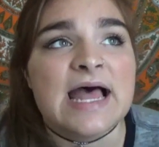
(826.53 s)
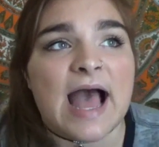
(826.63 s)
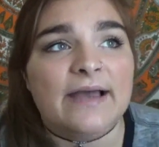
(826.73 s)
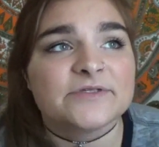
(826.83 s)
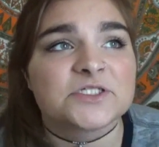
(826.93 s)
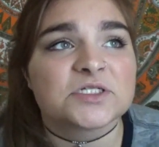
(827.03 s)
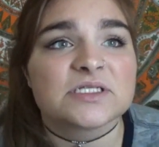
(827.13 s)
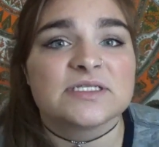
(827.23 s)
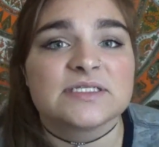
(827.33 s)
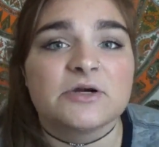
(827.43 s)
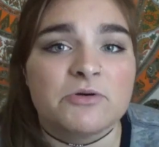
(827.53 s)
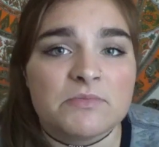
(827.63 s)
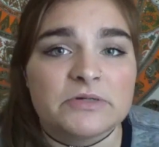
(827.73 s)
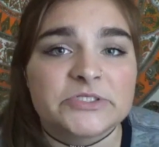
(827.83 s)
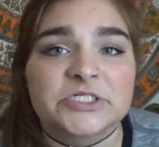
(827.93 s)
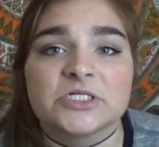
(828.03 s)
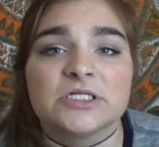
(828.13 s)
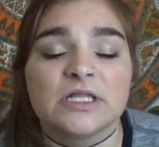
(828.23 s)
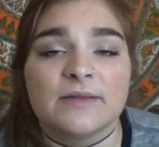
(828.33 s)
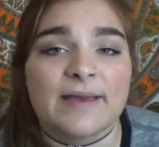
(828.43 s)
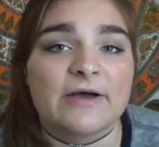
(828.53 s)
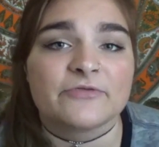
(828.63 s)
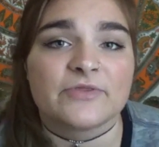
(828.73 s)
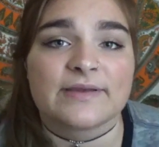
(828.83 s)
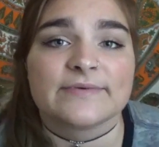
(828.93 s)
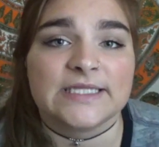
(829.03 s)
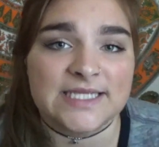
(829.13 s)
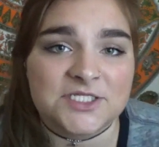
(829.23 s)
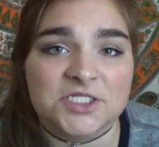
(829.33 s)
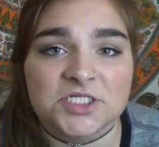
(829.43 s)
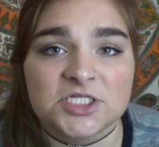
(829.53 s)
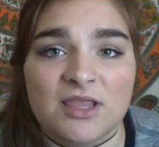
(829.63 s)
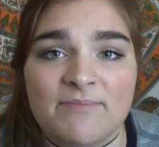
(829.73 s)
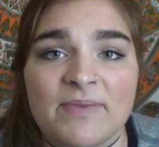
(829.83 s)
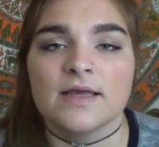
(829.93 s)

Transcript: I was just so emotional about their relationship.